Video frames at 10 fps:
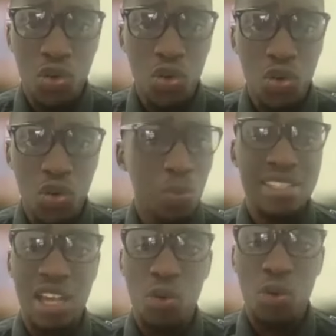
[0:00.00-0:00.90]
in the
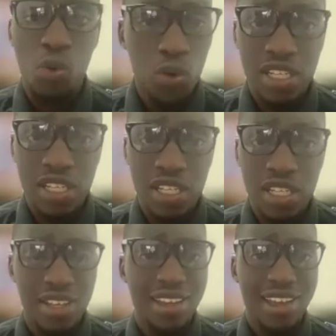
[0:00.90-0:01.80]
room as our
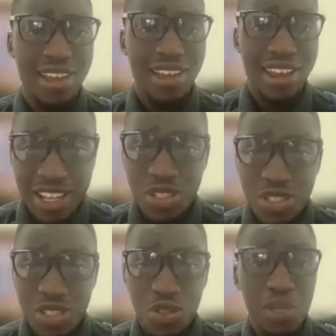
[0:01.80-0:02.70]
audience. And
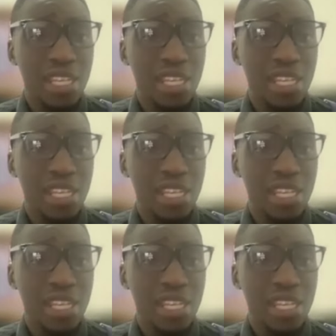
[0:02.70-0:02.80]
as you